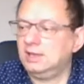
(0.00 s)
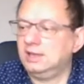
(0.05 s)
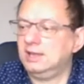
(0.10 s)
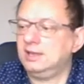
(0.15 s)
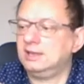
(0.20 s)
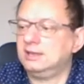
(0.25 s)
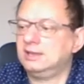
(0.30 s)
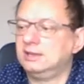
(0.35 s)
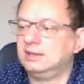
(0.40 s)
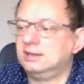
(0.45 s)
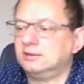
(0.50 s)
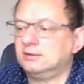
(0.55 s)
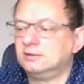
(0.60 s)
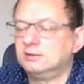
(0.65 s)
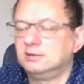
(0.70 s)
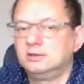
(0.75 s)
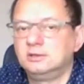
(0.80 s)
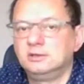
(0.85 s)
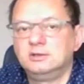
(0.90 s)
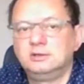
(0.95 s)
Again,
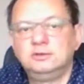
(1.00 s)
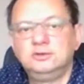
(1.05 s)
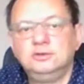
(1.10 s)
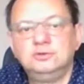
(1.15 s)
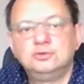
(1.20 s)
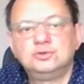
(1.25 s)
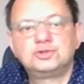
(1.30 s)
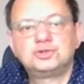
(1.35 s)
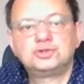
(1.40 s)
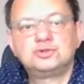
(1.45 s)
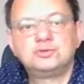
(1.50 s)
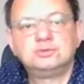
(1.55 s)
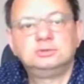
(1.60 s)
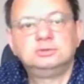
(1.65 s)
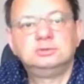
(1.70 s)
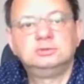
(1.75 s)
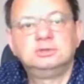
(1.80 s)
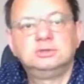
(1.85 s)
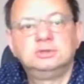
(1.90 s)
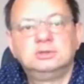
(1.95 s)
you should
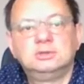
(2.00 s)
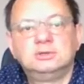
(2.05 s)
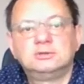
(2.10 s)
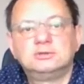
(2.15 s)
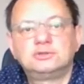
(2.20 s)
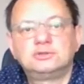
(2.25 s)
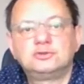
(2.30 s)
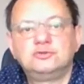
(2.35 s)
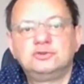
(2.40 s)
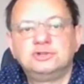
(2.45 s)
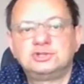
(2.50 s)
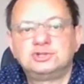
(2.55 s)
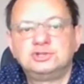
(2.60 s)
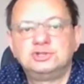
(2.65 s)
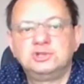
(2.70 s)
switch